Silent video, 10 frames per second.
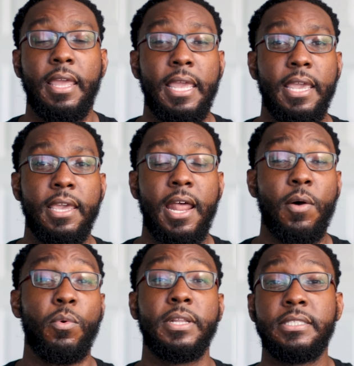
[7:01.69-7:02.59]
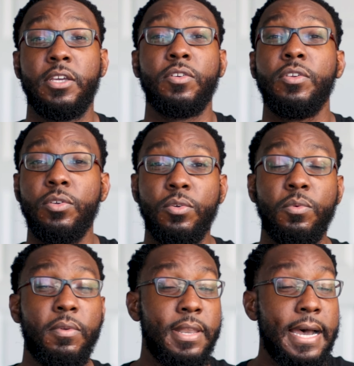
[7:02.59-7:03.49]
And I want to tell
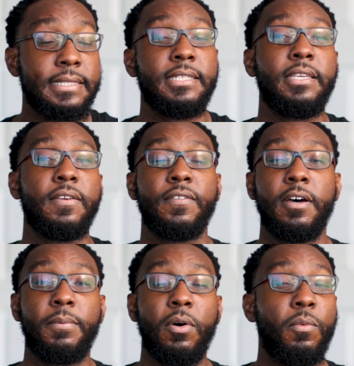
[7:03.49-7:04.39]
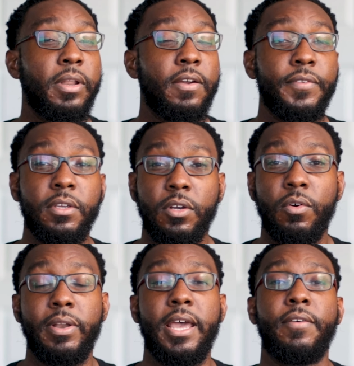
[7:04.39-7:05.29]
you not to give up on whatever you're
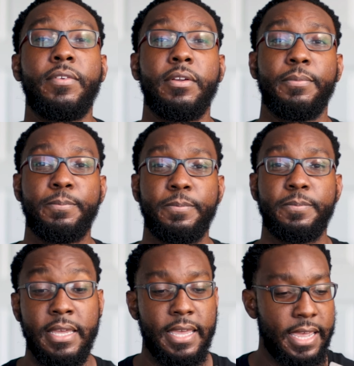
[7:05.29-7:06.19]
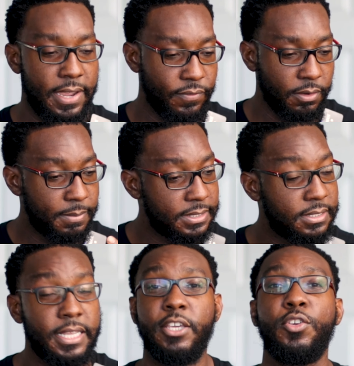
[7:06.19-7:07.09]
going after. Every
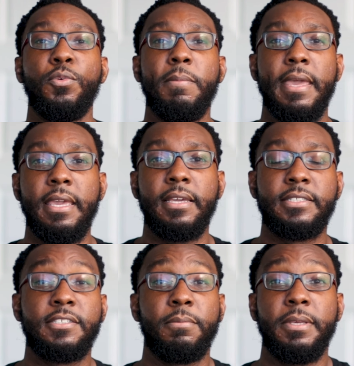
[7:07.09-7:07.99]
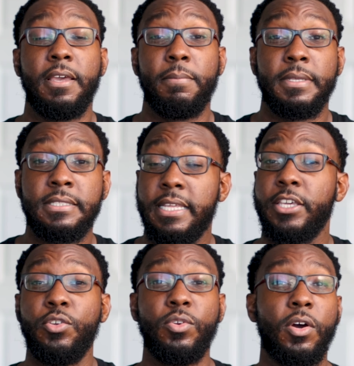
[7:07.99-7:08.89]
mistake you make should be a
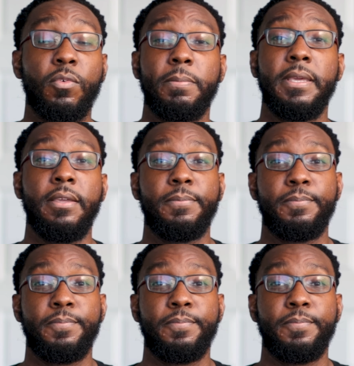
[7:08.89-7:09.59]
mistake you don't repeat.